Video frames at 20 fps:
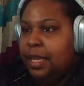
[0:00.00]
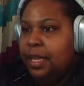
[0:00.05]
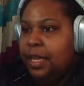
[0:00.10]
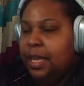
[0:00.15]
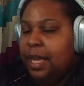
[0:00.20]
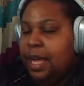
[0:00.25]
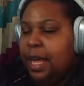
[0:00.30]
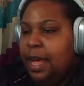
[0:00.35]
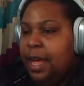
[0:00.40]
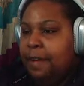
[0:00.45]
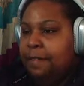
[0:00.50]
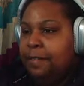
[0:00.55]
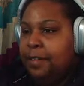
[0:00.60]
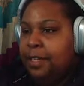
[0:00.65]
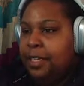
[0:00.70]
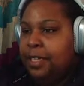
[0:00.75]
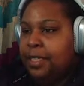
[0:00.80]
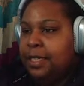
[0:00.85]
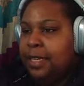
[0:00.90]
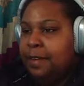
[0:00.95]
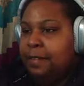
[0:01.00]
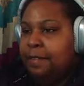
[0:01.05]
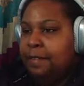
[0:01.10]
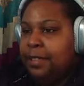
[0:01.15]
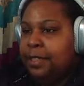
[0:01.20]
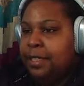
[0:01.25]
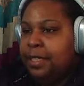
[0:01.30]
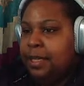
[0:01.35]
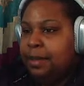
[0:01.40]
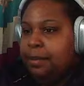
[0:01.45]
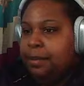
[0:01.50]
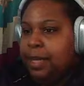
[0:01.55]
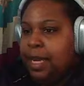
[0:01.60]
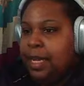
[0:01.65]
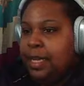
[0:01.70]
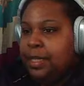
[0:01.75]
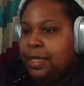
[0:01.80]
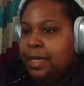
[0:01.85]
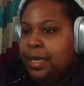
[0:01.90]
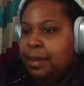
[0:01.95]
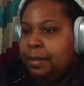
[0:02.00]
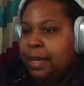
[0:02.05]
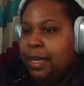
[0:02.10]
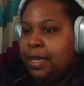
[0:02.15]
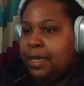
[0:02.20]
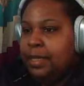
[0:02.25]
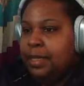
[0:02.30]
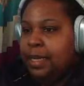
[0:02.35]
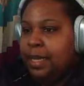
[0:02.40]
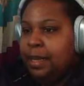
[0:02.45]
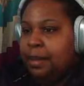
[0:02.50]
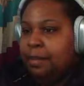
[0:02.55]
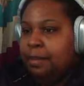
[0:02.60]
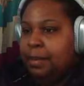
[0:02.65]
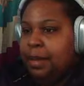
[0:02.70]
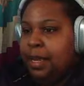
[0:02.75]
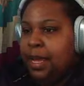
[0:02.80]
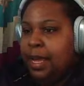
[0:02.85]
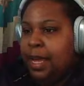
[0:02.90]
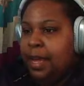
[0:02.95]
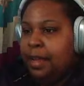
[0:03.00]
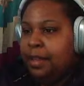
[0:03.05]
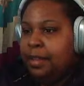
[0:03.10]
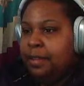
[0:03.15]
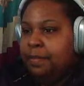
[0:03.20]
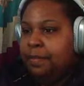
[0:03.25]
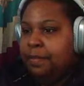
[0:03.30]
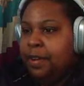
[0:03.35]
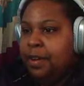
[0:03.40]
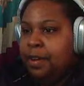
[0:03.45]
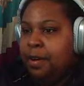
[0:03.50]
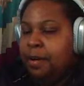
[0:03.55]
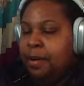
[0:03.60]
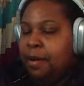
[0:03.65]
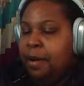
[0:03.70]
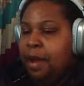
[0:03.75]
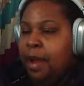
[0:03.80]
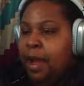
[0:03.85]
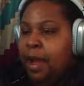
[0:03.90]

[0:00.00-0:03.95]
I have first name, last name, last name. I have the phone.